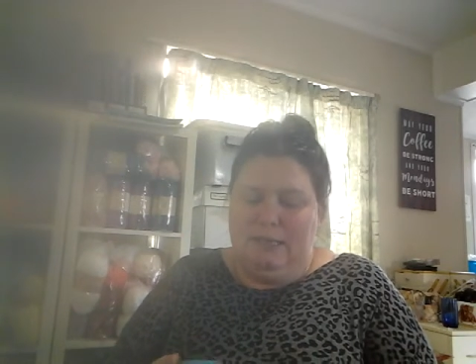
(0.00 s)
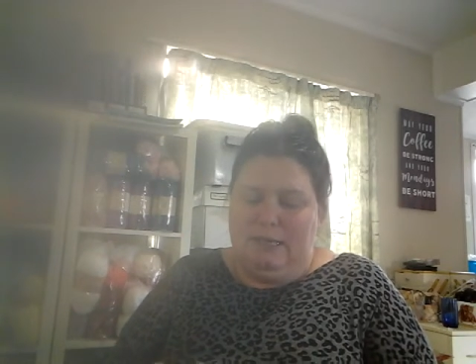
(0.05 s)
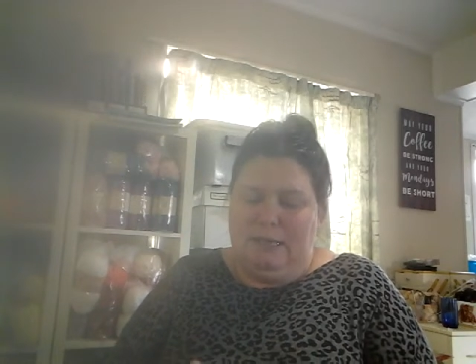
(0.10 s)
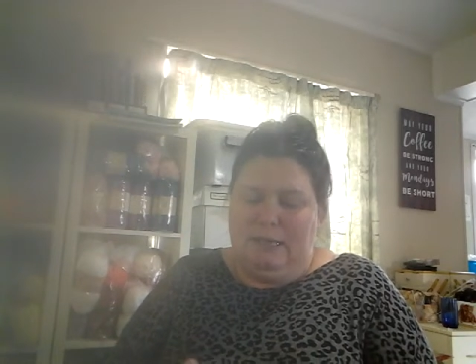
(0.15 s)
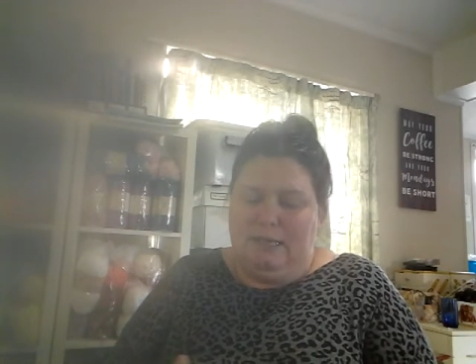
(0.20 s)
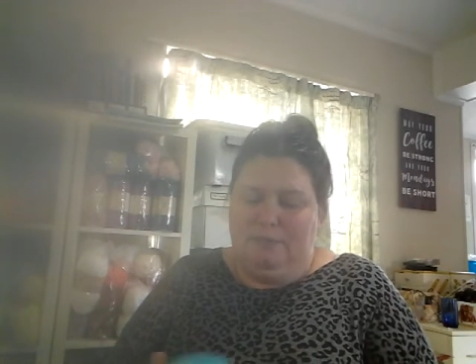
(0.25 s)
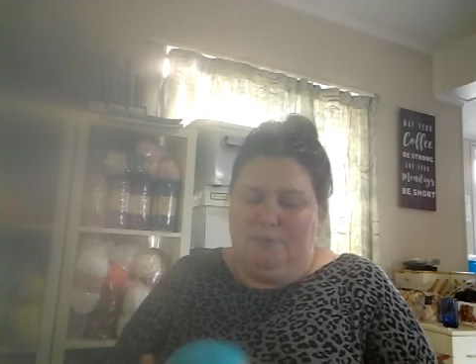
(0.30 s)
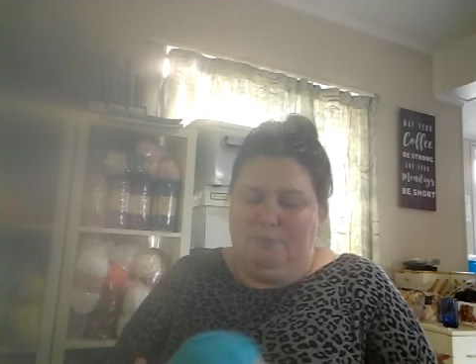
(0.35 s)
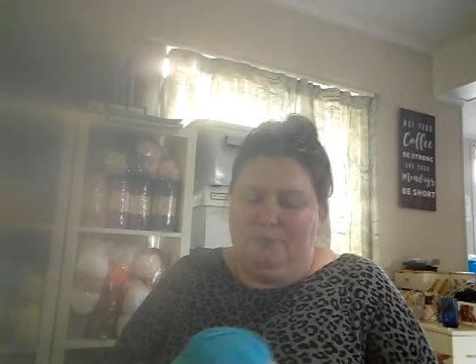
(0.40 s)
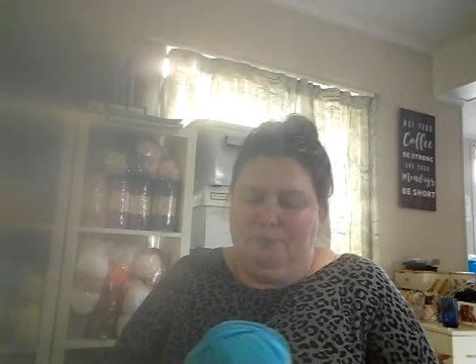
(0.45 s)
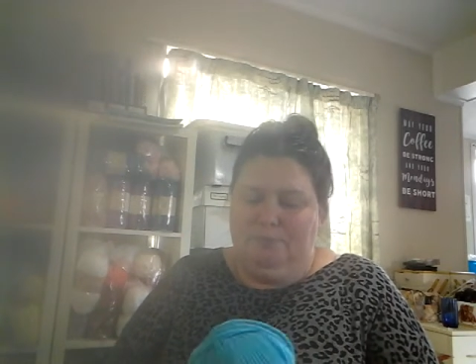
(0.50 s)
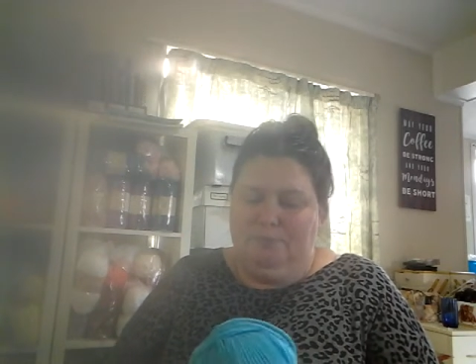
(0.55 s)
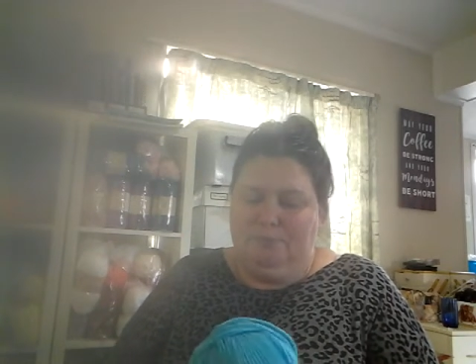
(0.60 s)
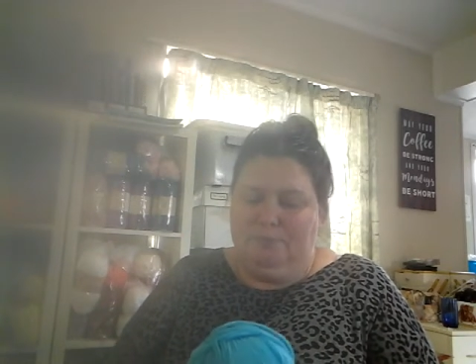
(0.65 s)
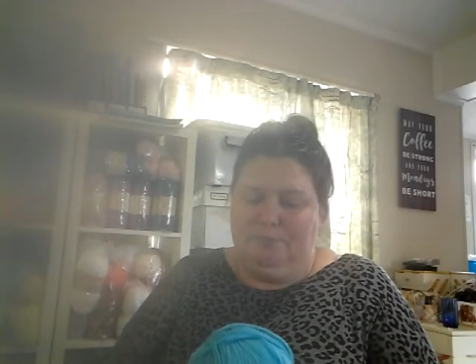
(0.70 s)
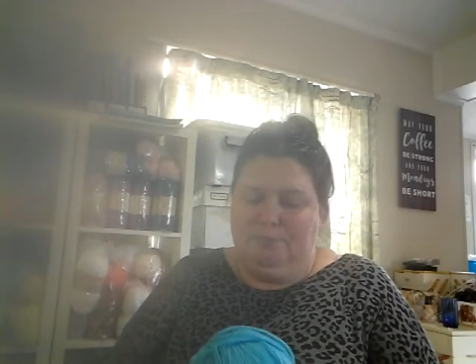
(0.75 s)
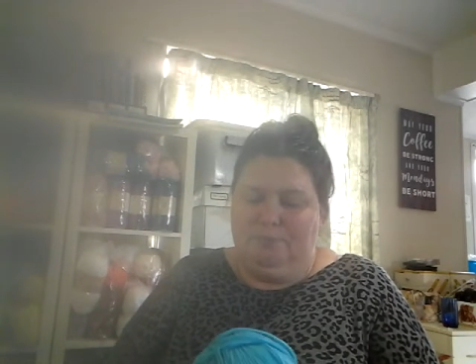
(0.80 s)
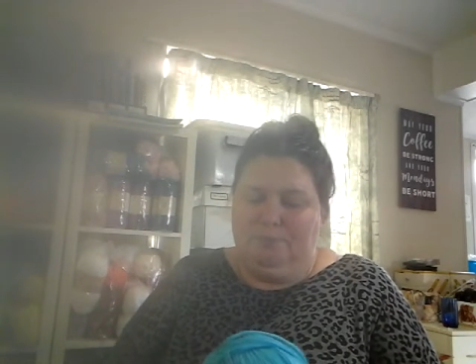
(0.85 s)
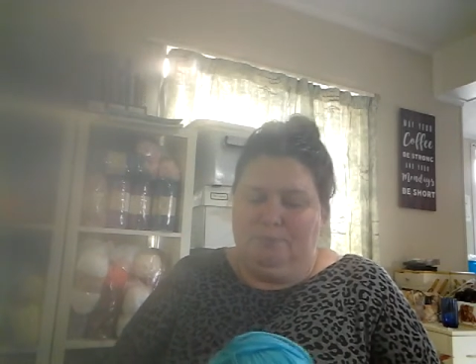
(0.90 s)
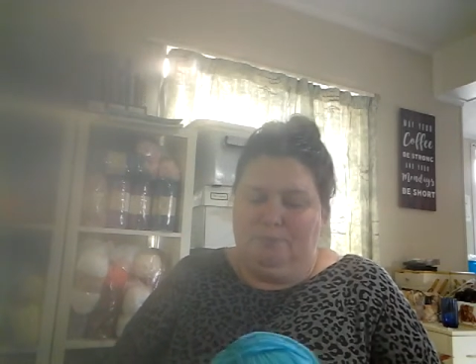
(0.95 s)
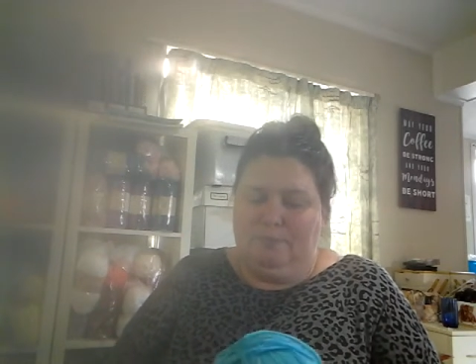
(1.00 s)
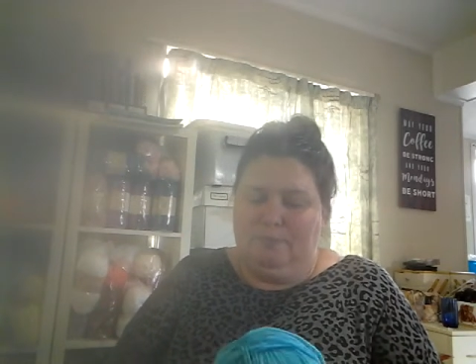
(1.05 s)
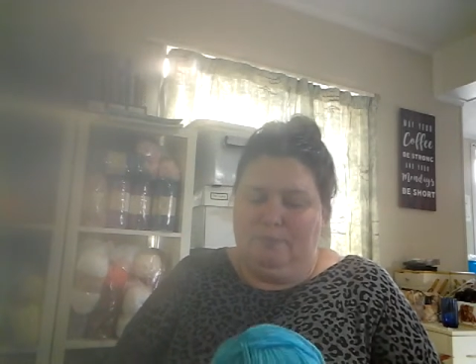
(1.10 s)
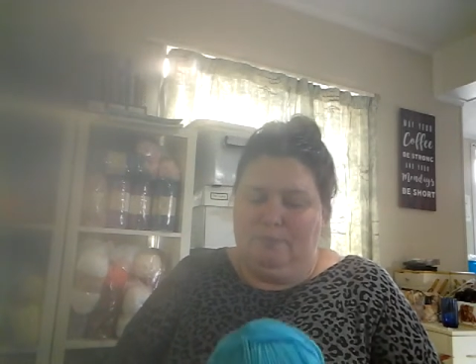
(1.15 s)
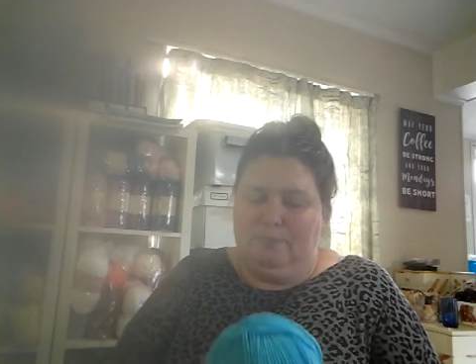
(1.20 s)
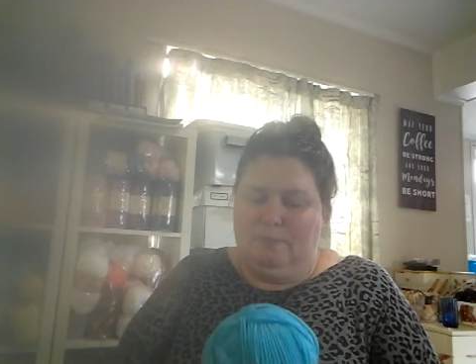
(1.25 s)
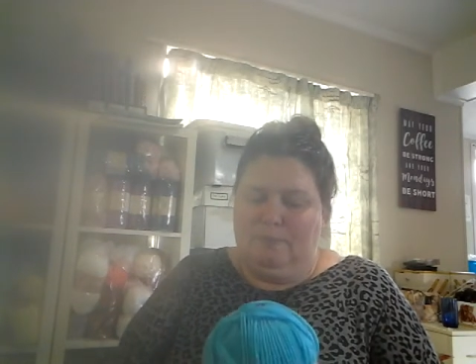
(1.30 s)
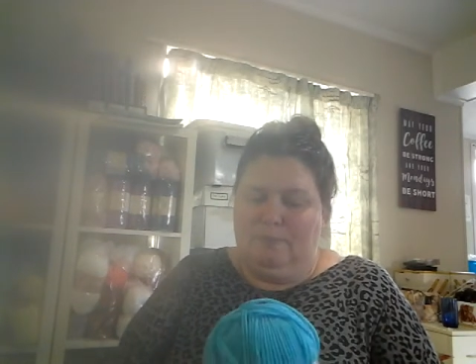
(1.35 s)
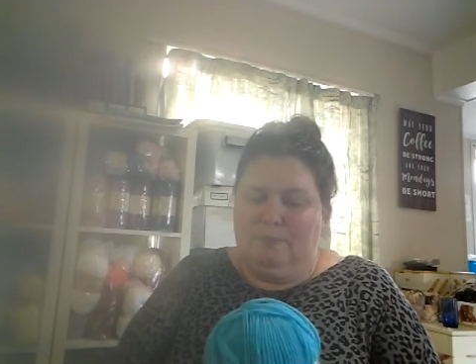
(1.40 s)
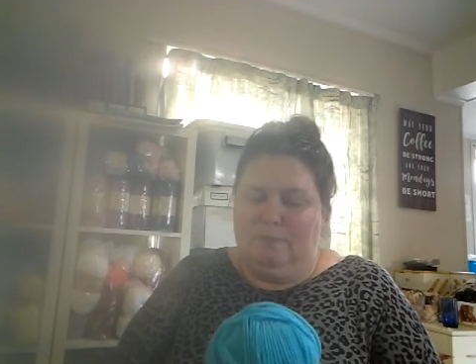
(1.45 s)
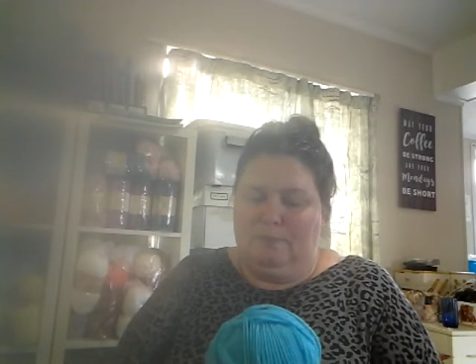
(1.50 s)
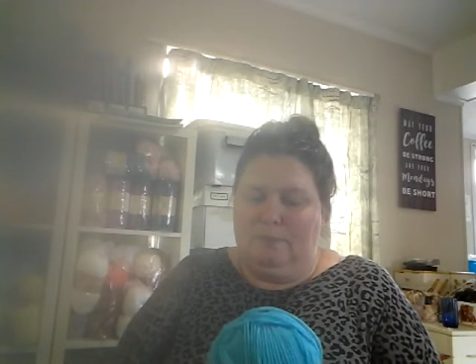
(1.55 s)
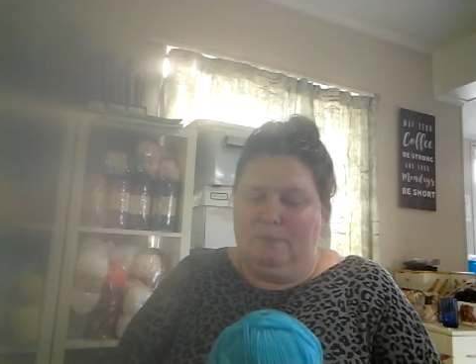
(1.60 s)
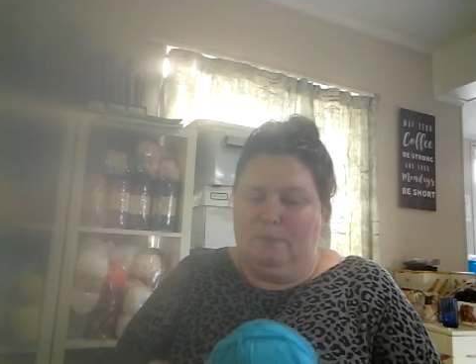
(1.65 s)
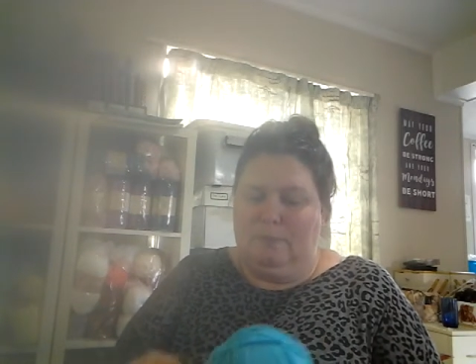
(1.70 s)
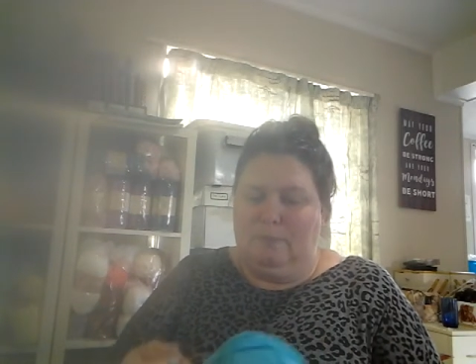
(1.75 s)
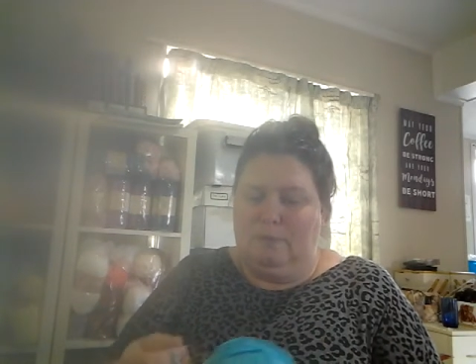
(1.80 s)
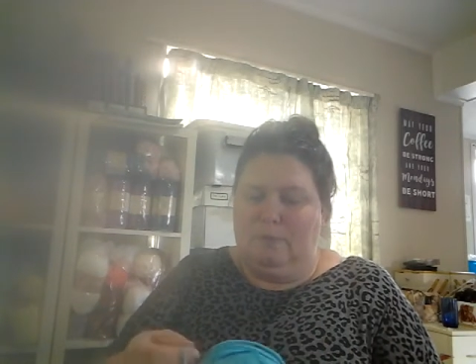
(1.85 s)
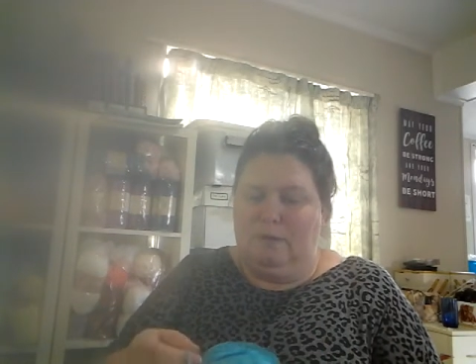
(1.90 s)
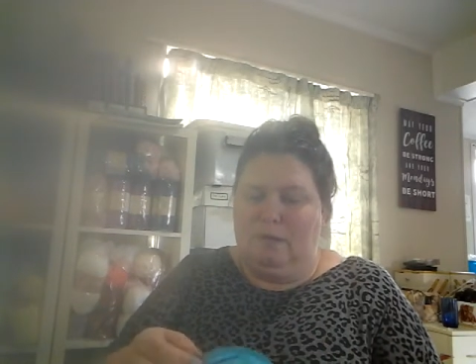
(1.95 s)

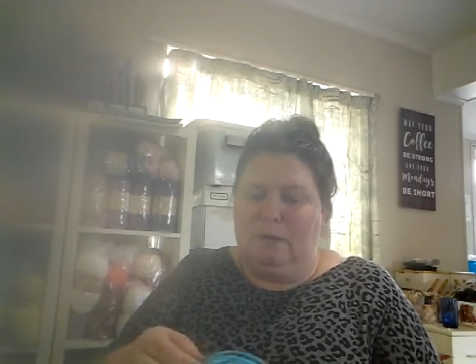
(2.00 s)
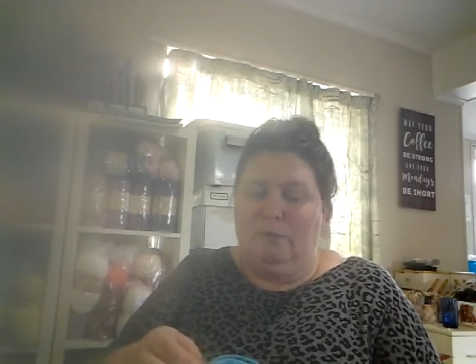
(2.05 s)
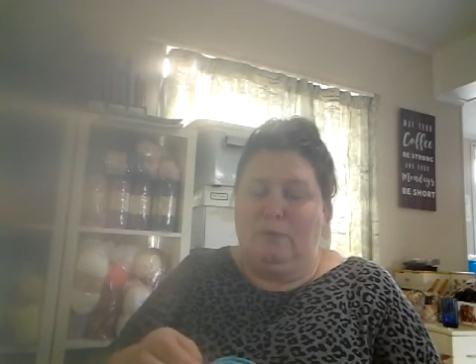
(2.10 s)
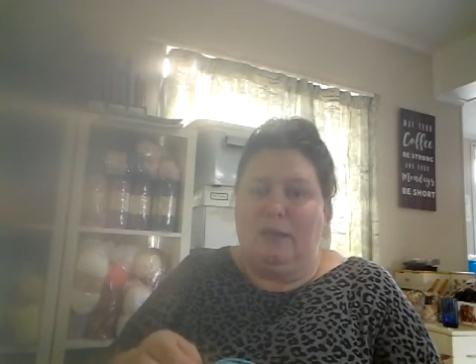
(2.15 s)
I'd